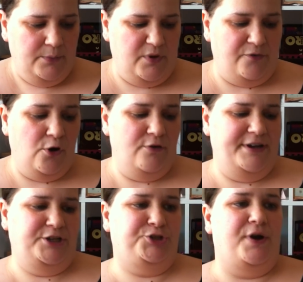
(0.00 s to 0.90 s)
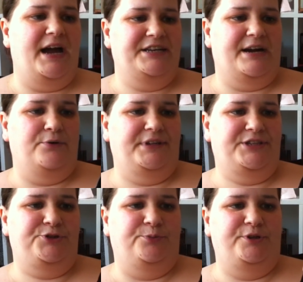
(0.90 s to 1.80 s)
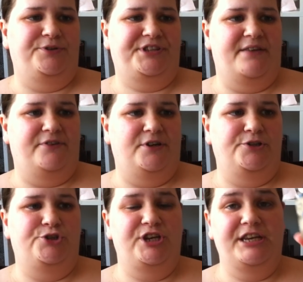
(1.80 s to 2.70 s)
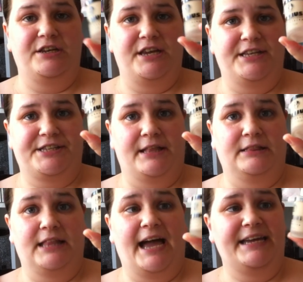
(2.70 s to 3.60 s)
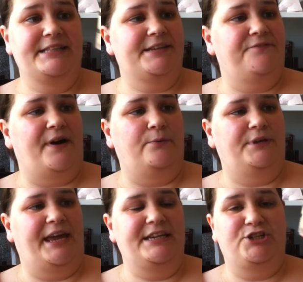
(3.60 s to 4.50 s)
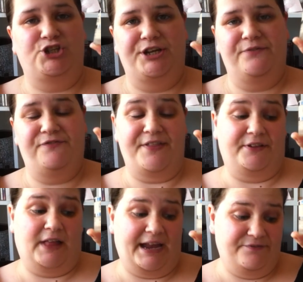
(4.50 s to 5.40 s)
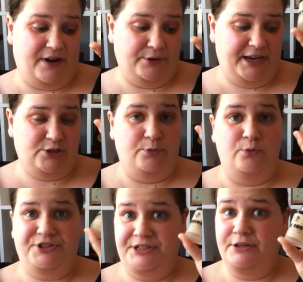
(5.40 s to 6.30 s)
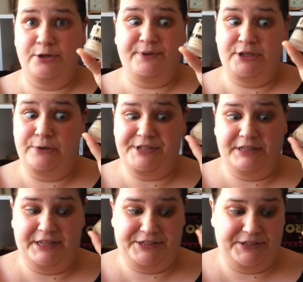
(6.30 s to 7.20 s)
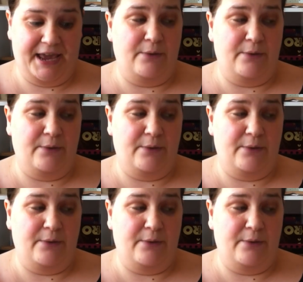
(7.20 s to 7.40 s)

We've already tried out this W7 Genius Light Foundation, Feather Light Foundation, but we're still going to be using this today.